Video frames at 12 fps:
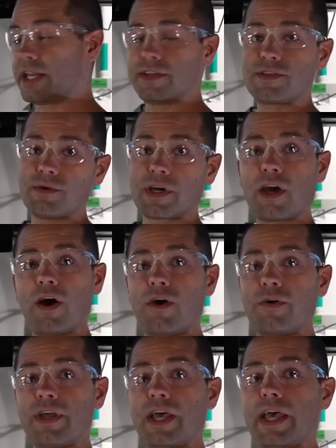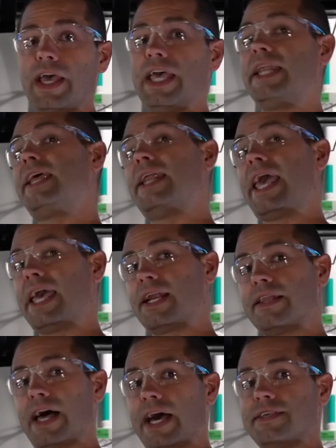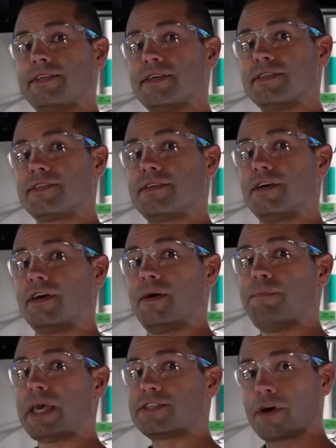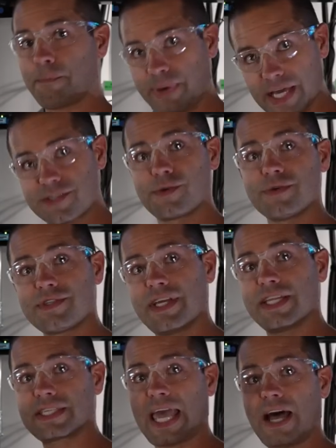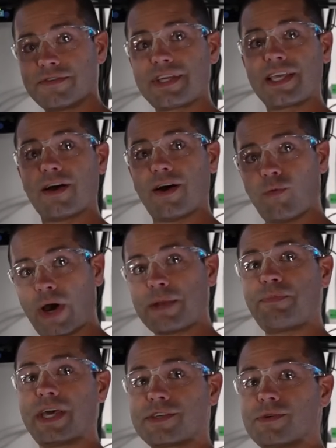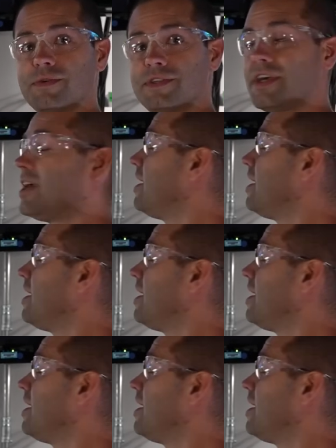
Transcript: into a code, and it analyzes based on pixels, and it's counting white pixels.